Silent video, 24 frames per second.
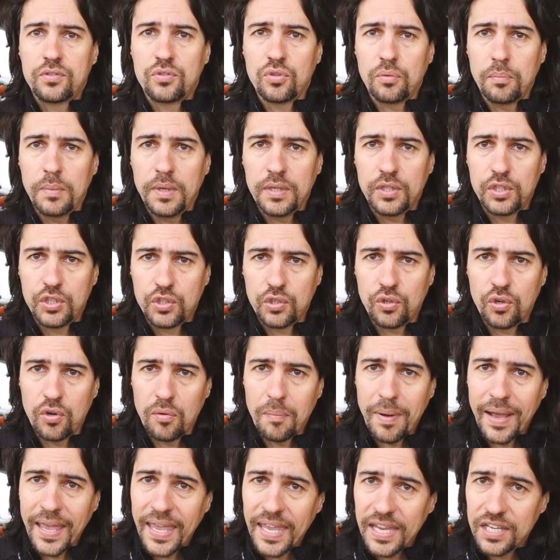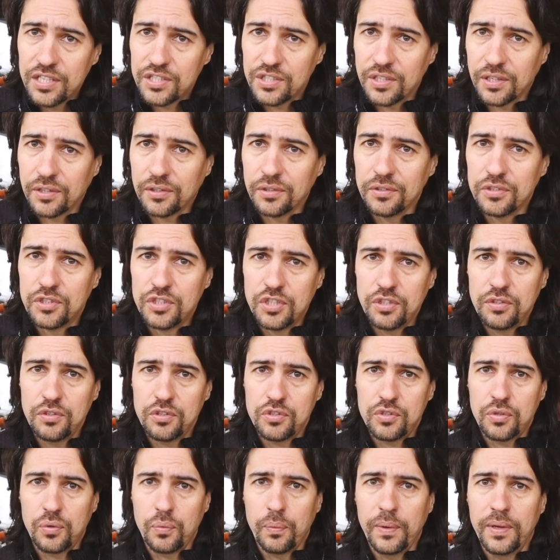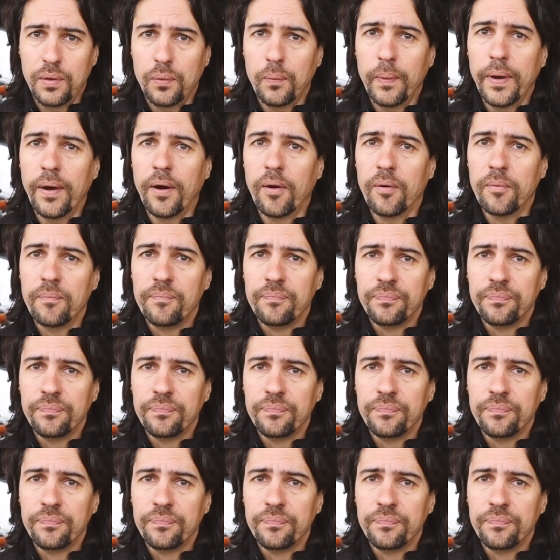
to make sure my engine continues to run well.